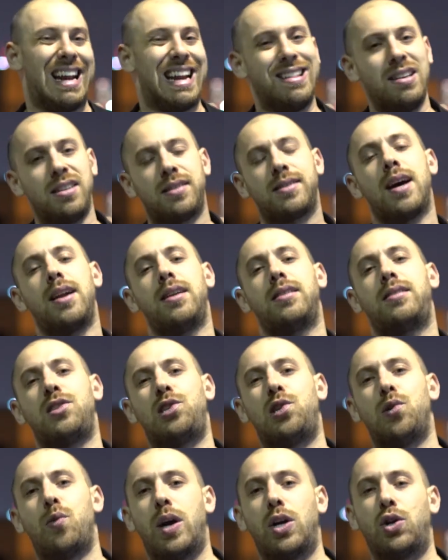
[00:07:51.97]
In these kind of
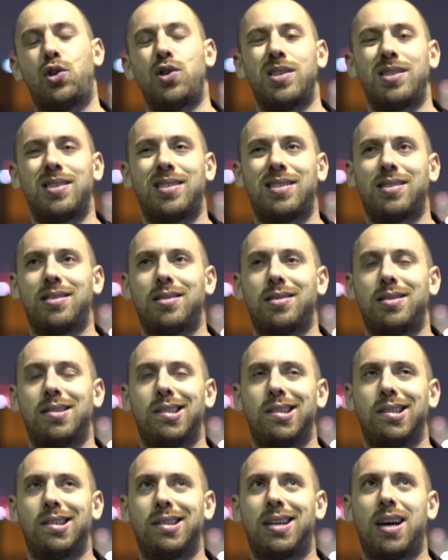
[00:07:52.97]
situations,
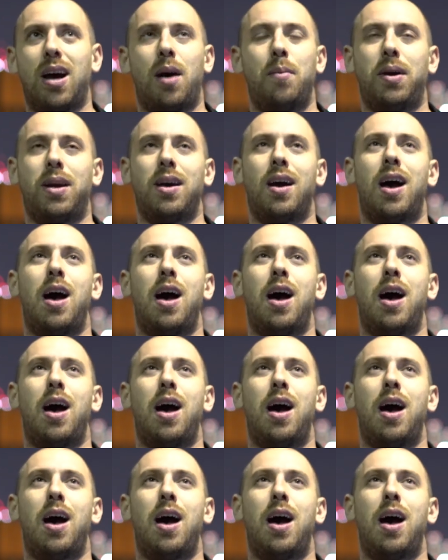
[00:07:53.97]
coming